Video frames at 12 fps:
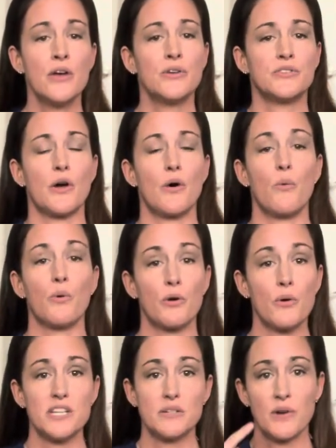So we're
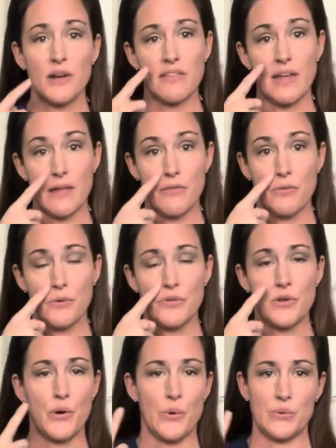going to breathe in through
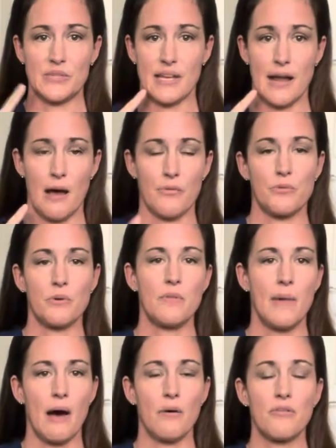the nose and out through the
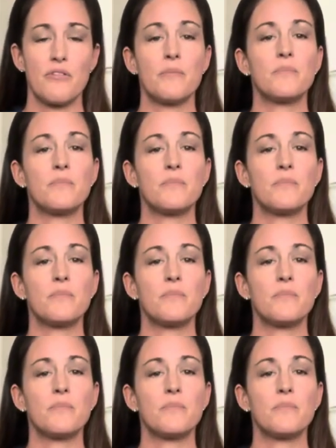mouth.